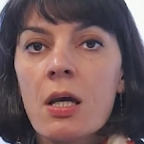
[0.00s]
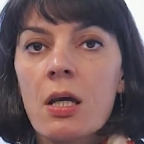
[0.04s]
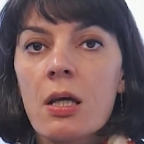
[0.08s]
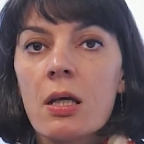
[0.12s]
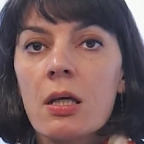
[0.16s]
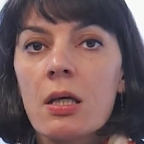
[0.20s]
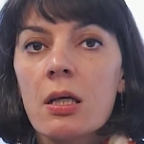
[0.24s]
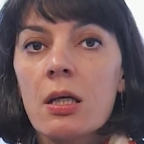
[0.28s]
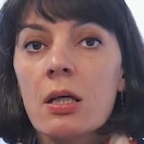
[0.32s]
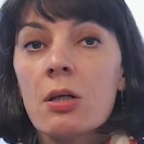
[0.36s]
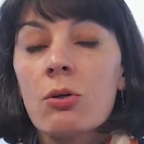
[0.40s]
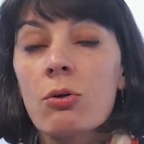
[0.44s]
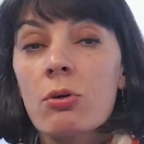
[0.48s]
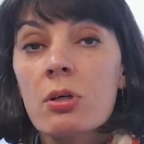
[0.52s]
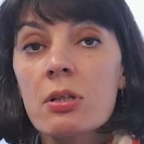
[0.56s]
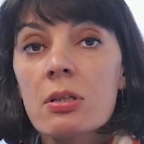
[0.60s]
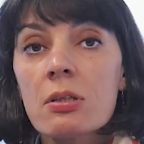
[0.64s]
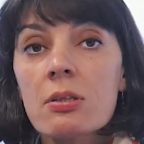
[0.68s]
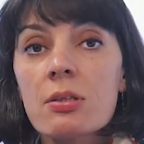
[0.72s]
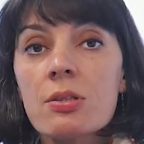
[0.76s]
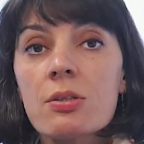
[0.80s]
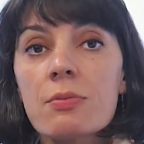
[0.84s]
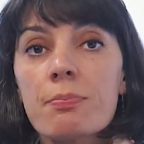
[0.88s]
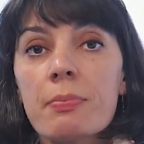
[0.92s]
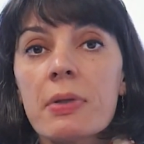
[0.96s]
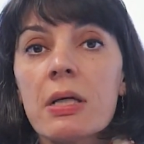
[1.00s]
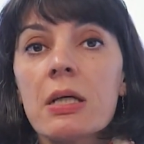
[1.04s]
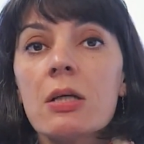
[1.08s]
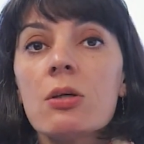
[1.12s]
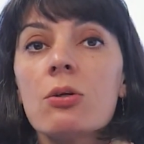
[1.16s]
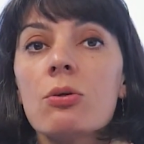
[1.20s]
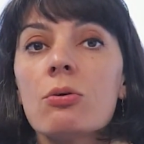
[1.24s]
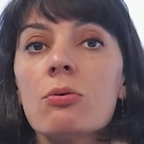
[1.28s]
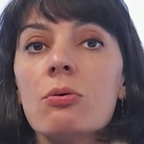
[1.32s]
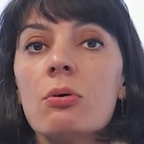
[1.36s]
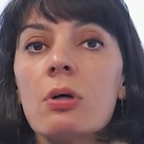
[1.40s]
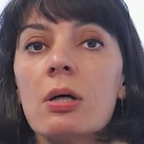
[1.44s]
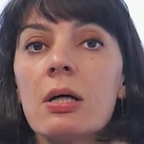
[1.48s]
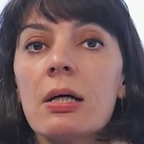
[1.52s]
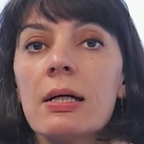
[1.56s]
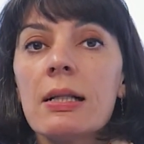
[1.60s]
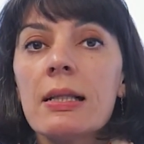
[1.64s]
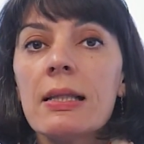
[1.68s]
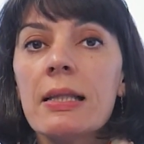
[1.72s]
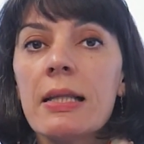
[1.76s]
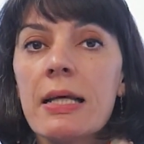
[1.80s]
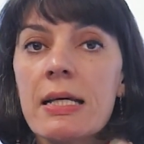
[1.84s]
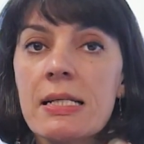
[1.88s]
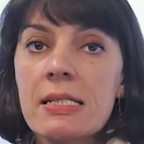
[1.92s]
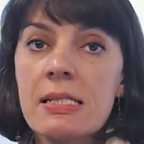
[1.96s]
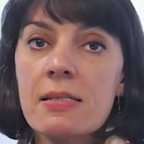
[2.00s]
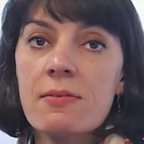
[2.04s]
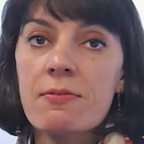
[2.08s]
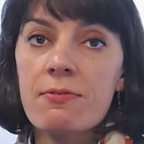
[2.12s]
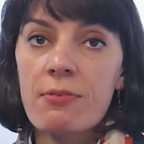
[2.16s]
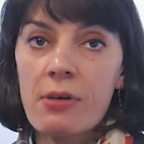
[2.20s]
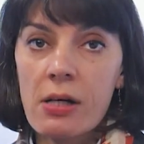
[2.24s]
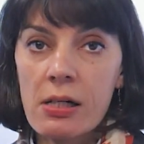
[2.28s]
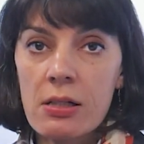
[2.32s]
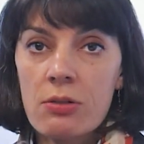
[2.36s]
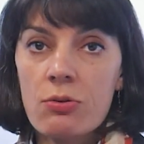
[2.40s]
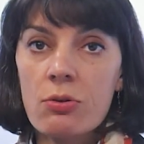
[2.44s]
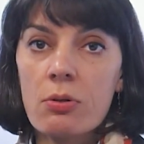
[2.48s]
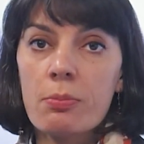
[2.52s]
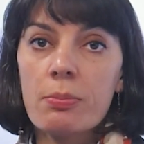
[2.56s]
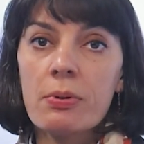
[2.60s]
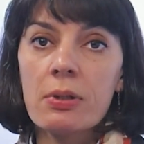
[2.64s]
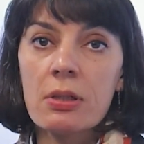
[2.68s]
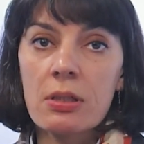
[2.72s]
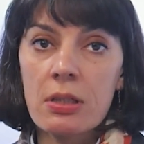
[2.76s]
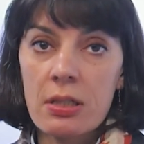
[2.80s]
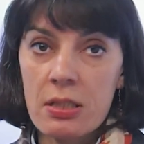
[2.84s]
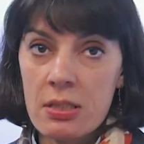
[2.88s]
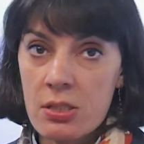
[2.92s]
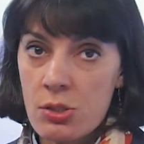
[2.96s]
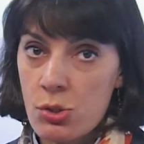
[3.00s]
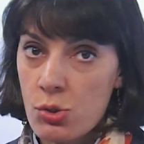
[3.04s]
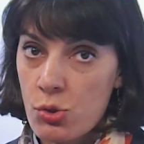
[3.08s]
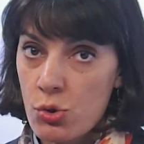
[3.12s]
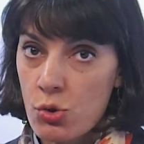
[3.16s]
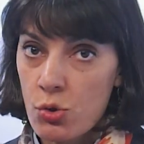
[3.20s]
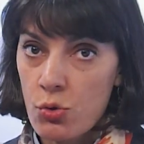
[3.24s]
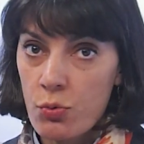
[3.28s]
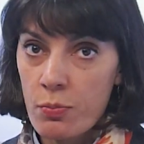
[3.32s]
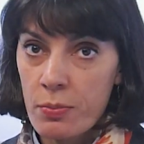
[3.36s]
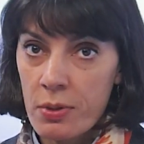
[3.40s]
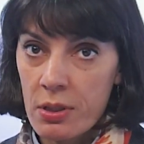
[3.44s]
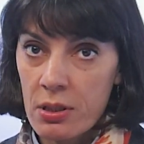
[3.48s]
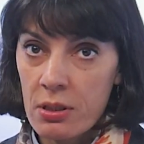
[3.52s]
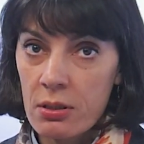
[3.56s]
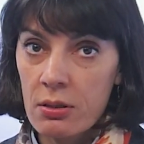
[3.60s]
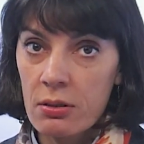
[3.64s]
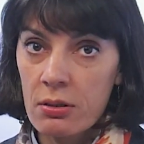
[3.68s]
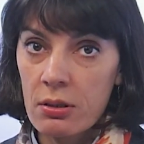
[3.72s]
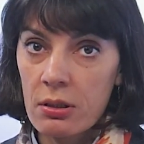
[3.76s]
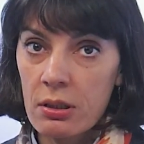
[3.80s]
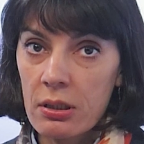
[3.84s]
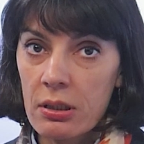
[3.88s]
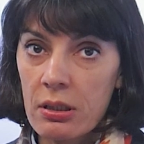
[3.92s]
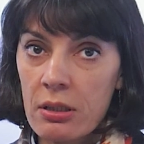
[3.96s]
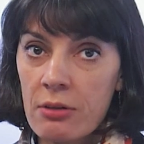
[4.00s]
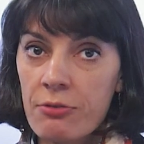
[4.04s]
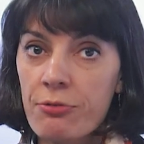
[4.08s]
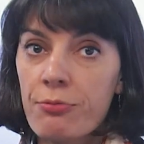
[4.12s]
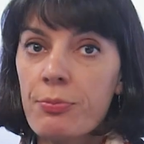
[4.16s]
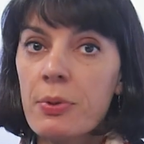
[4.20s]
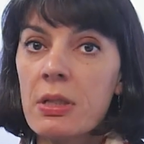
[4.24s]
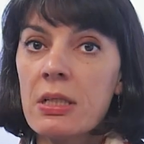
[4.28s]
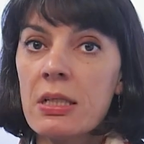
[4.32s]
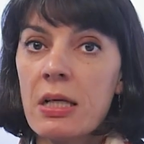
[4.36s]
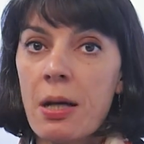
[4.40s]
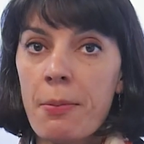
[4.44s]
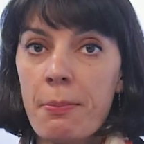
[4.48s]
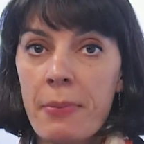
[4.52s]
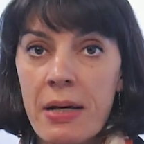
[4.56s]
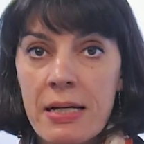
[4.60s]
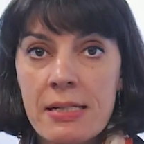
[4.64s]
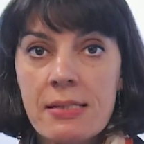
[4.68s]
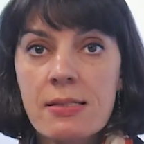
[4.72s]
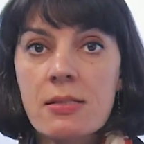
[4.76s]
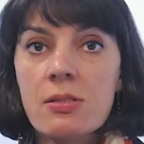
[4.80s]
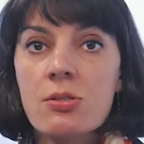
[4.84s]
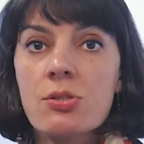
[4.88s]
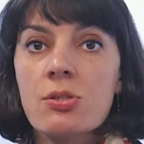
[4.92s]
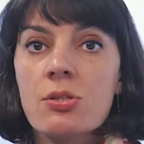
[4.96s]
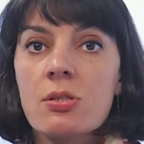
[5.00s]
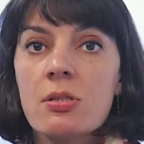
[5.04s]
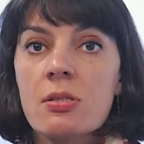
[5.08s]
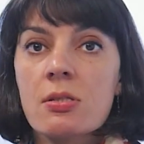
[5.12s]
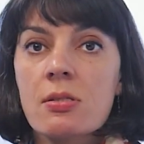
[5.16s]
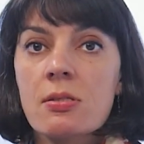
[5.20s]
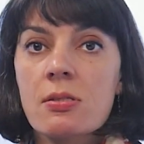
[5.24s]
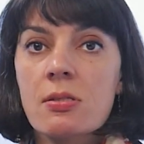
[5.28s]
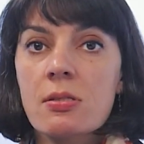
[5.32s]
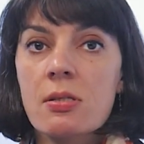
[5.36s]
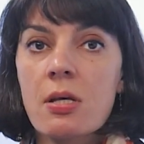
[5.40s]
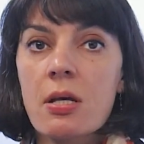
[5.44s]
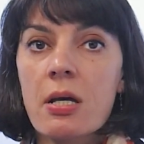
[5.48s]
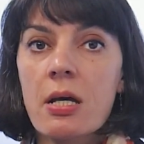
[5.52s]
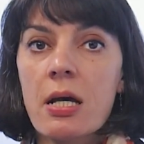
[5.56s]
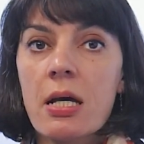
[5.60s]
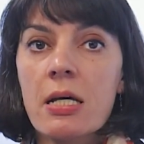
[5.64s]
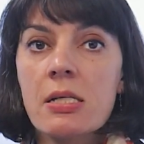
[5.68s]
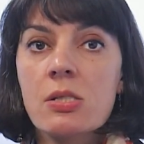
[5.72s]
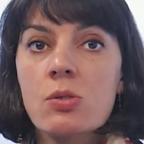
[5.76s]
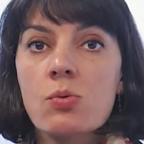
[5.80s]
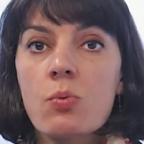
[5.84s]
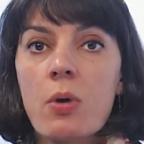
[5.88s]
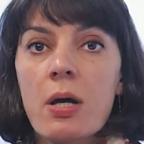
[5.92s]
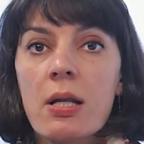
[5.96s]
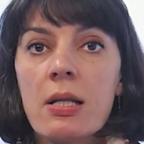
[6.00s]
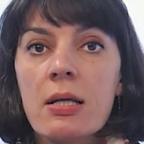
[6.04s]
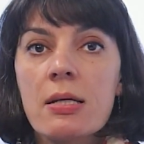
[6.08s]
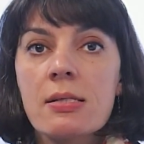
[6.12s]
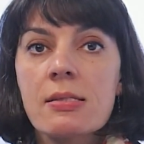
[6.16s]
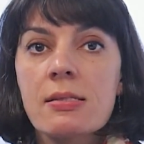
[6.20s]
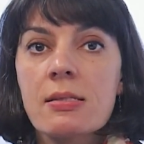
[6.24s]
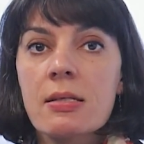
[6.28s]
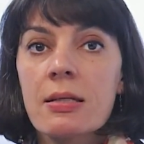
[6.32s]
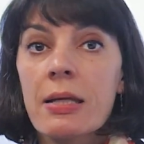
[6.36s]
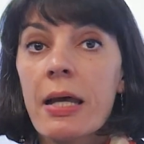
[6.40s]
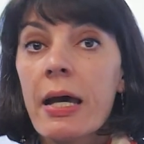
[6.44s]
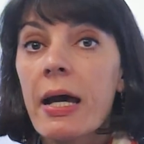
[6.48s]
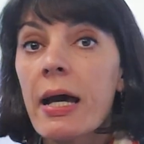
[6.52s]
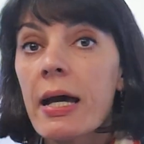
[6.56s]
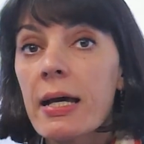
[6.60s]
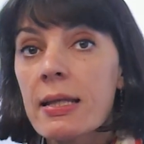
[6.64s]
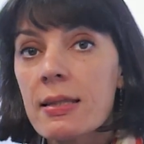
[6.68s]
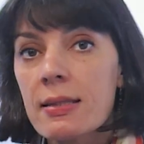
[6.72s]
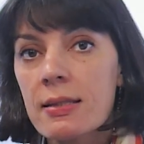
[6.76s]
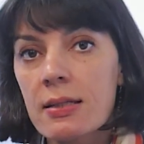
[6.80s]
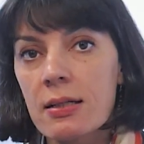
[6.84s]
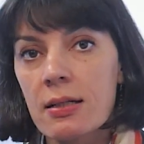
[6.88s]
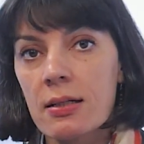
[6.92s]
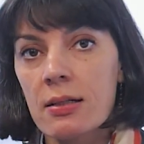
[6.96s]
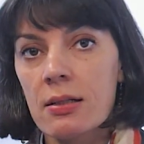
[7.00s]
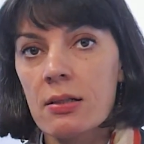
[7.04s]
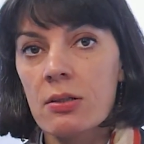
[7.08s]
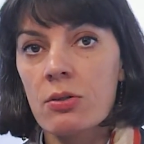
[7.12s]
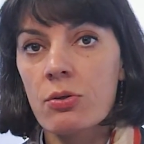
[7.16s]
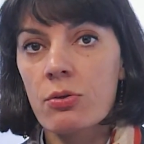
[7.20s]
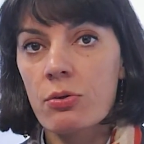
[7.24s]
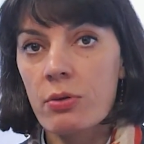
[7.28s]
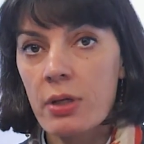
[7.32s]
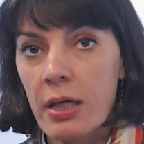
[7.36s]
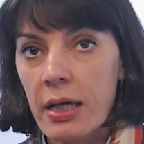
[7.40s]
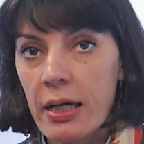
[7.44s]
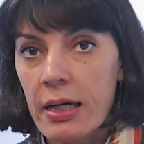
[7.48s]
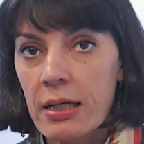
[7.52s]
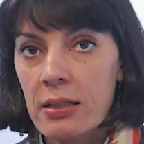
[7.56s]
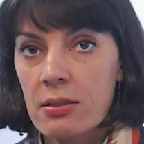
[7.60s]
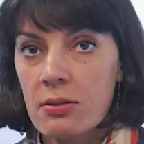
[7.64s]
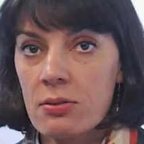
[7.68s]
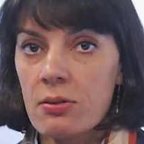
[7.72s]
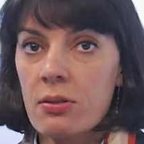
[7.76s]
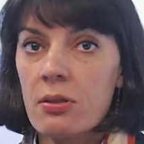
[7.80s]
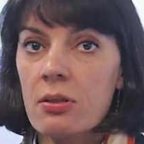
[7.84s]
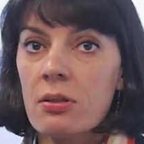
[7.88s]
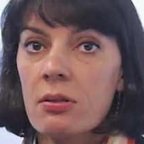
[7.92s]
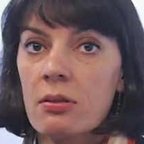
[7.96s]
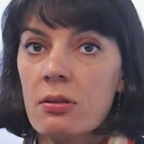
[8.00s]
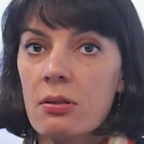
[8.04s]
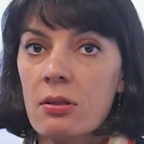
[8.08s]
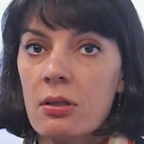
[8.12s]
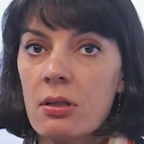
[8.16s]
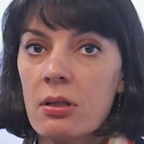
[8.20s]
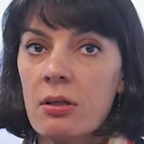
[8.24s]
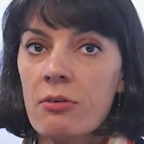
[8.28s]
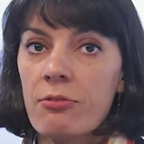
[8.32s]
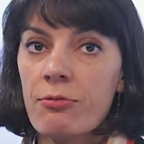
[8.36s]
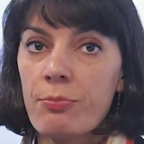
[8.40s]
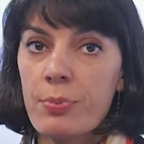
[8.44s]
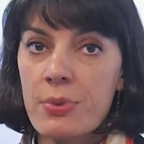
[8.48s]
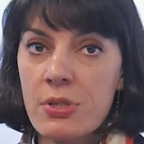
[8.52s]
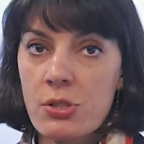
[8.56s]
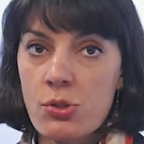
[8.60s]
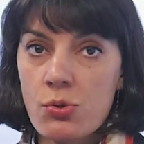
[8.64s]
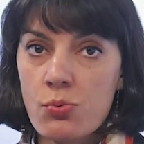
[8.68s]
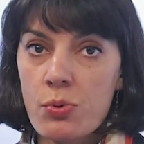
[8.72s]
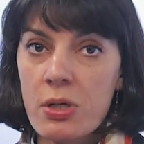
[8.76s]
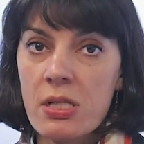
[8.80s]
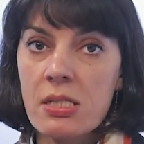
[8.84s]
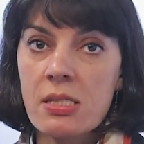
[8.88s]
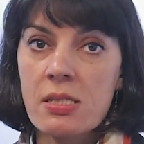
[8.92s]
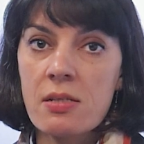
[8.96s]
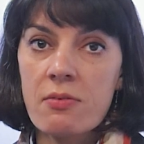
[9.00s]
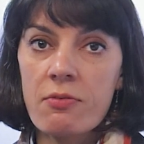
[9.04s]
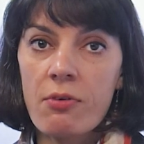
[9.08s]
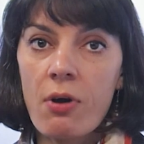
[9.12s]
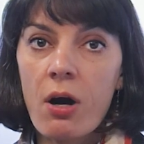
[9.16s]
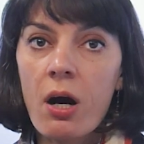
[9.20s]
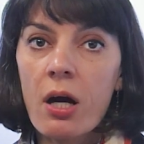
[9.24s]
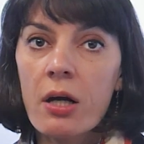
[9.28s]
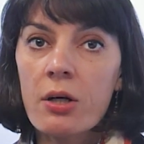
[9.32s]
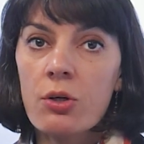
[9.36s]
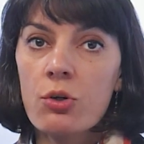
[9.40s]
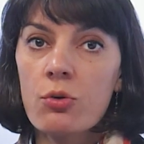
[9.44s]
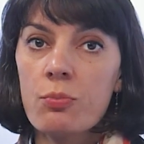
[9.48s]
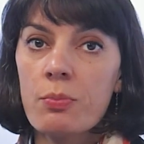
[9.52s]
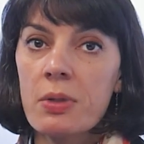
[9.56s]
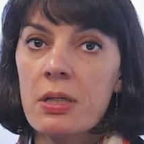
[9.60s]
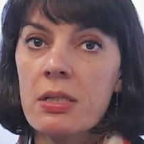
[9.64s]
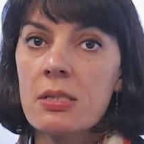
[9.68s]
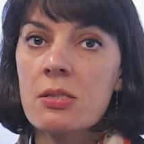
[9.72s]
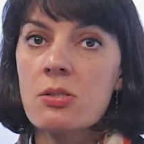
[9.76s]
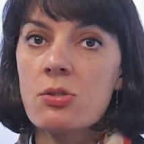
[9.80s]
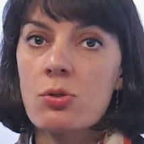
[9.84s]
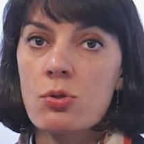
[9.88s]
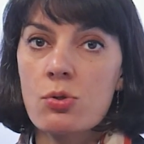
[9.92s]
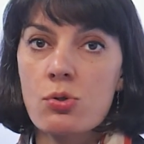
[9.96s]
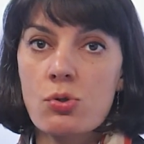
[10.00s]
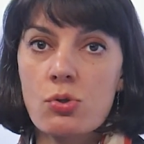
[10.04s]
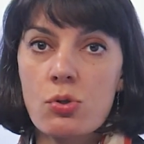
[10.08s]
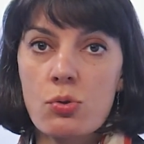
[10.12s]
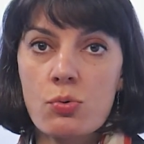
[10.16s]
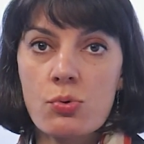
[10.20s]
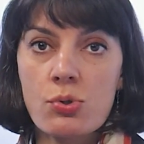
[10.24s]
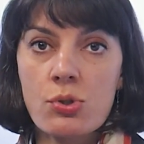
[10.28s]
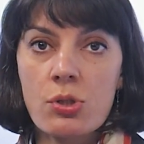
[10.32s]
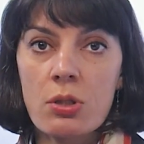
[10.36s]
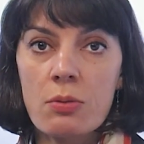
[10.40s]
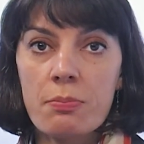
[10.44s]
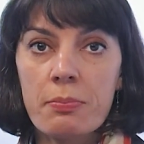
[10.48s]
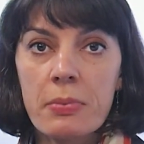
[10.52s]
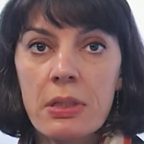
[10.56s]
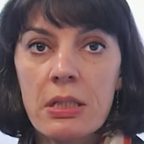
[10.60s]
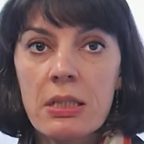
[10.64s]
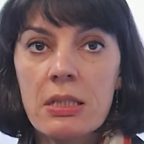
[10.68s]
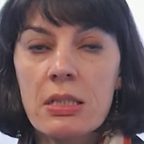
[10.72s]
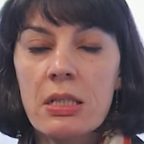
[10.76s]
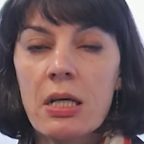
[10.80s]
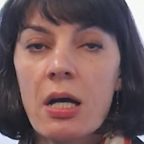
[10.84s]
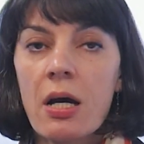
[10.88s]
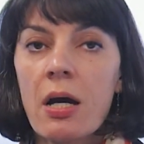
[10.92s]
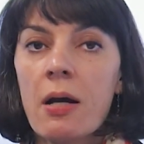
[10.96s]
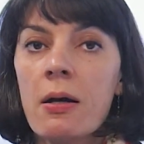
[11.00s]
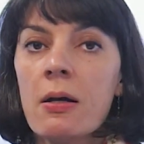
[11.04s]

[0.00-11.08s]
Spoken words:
In order to make you a less vulnerable consumer of media messages, as well as an ethical creator of persuasive arguments on social media,